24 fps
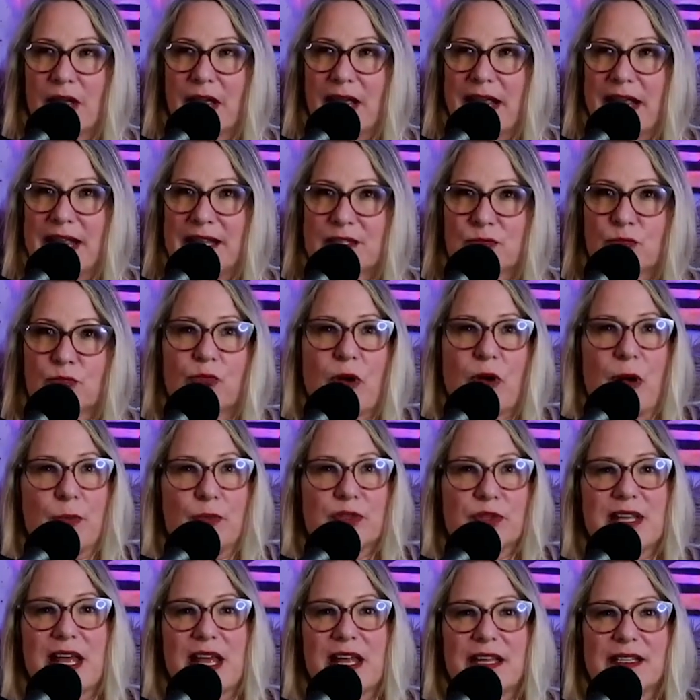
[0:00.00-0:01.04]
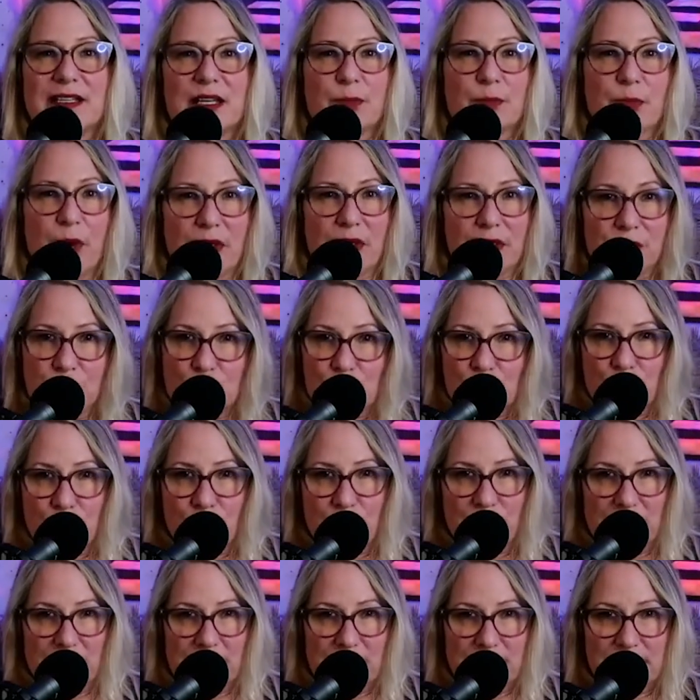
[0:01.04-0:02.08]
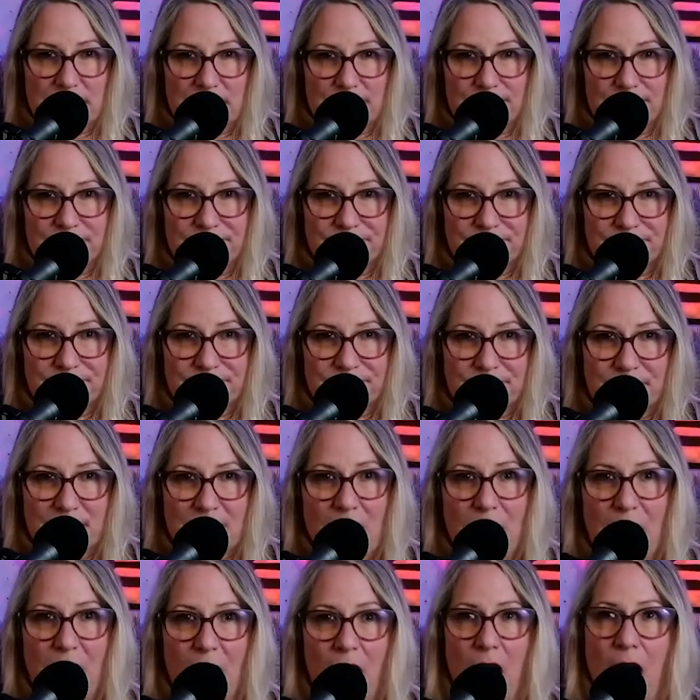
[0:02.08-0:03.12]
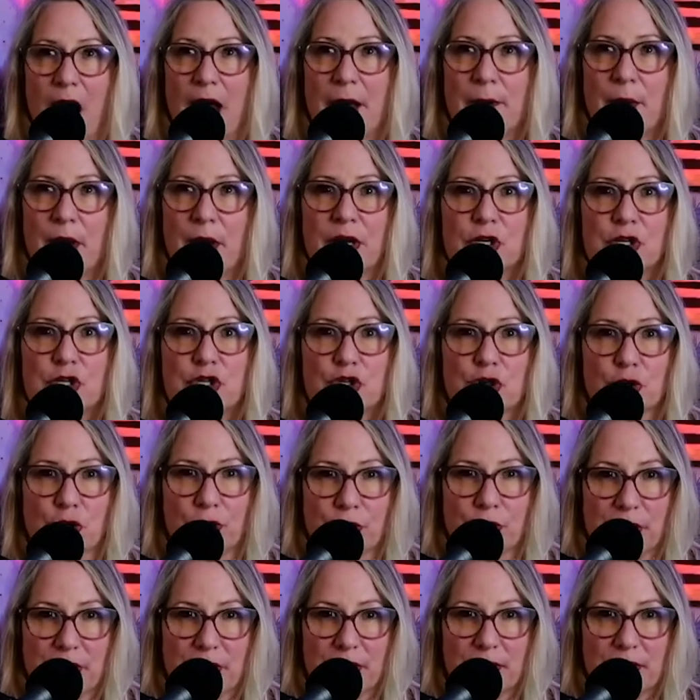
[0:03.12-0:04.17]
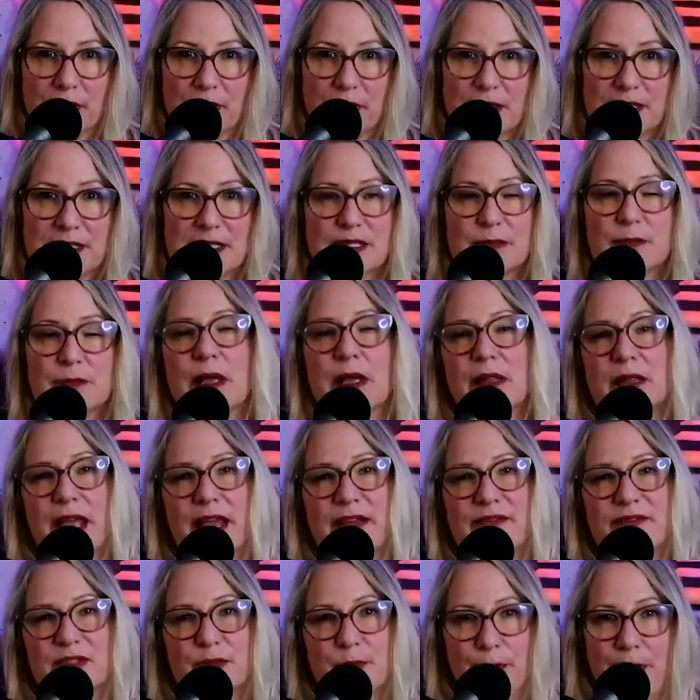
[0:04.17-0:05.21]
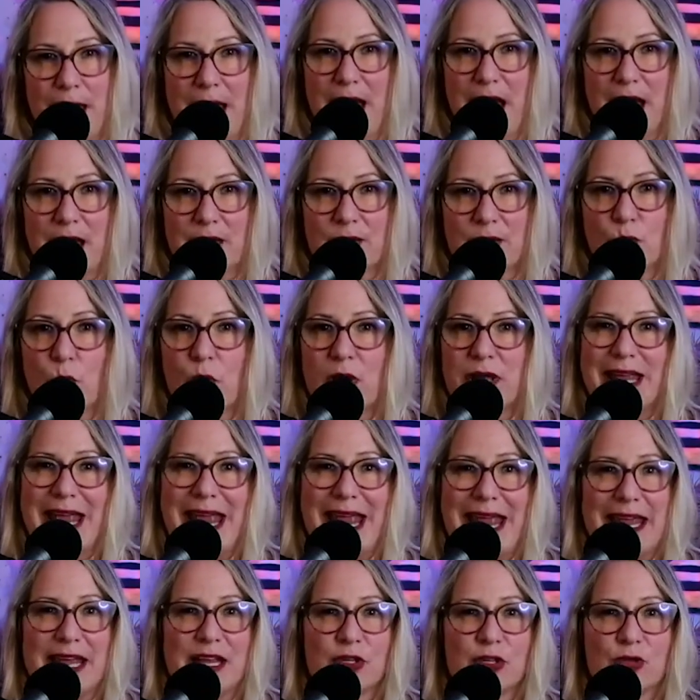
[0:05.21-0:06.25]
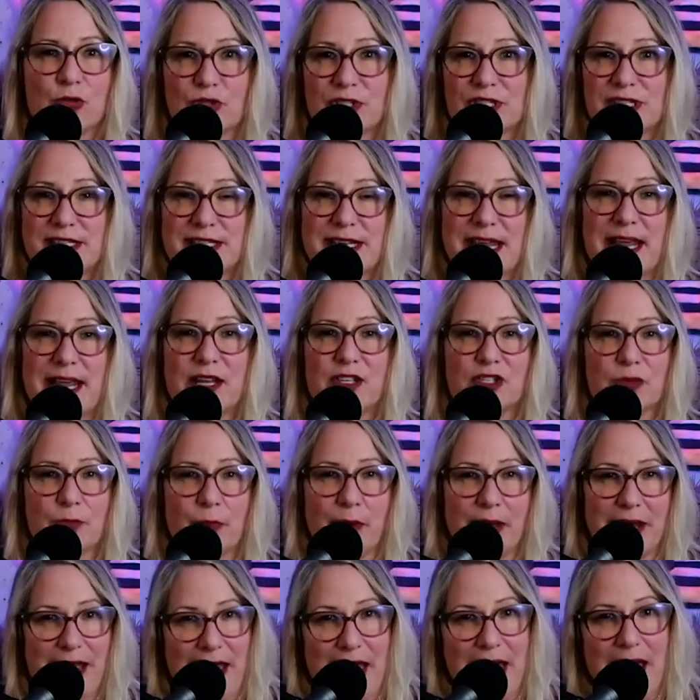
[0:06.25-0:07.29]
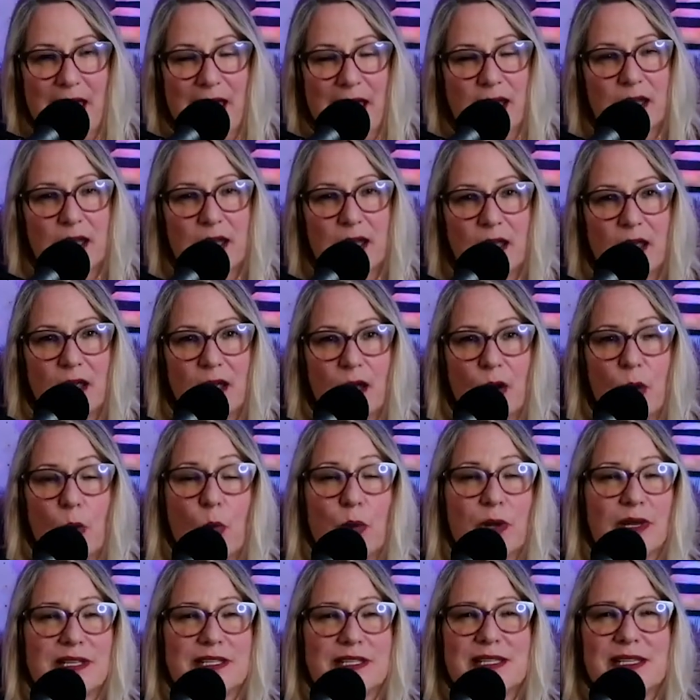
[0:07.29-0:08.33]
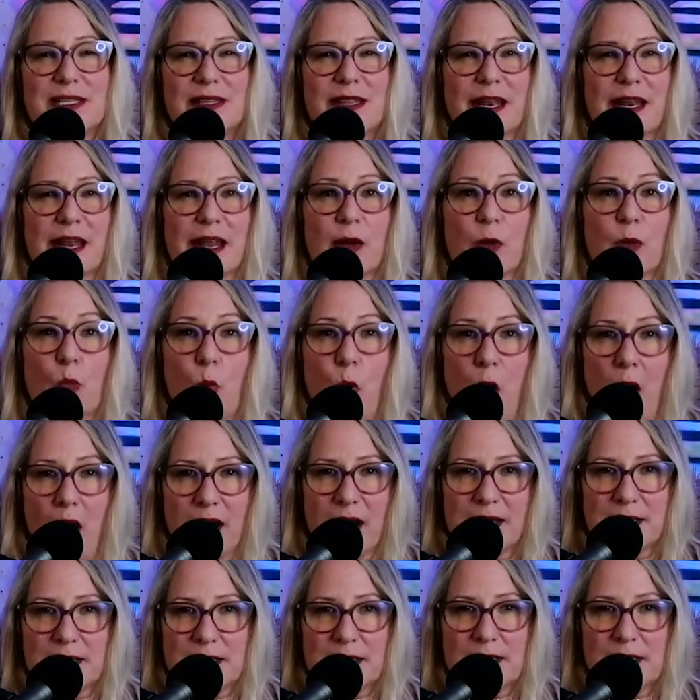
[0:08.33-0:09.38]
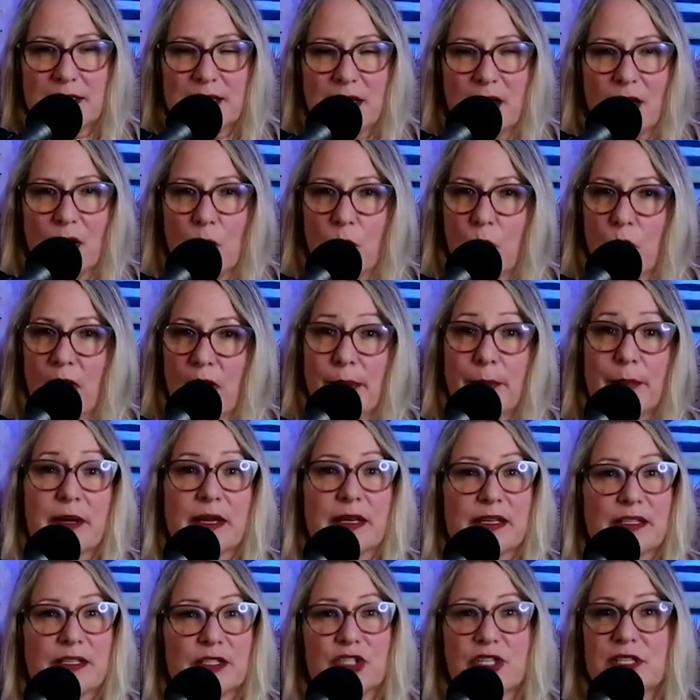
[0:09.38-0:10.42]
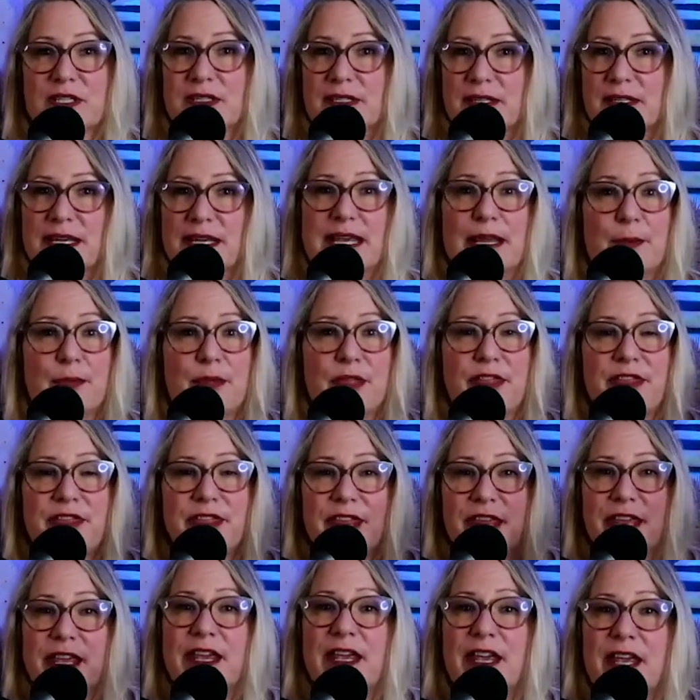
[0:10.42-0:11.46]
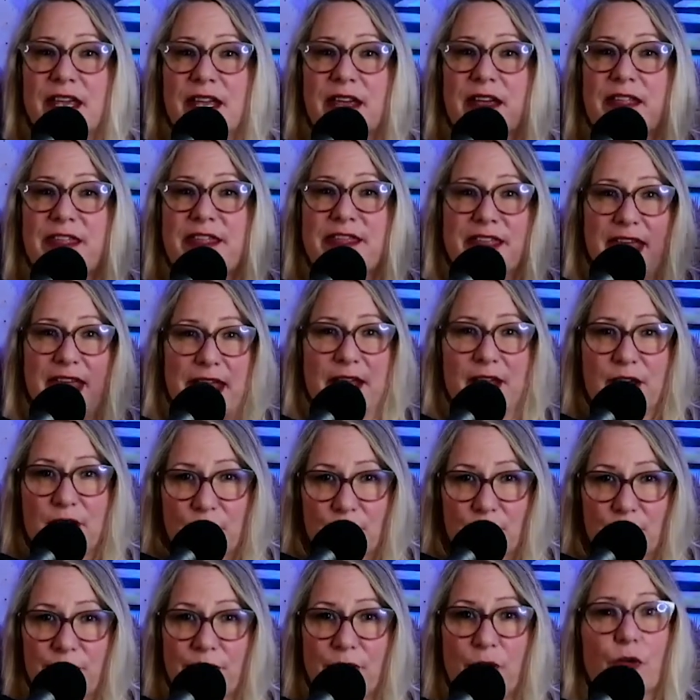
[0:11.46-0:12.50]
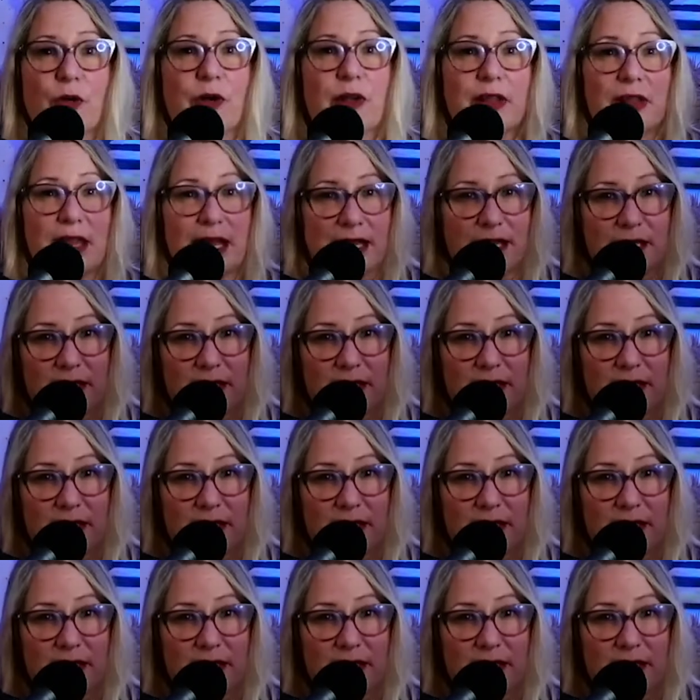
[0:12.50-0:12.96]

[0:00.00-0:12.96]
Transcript: It's represented by the trees. I'm on a journey. This is my life's path. What age or stage am I at? What is it that I want? Well, I'm going to just keep thinking thank you for it like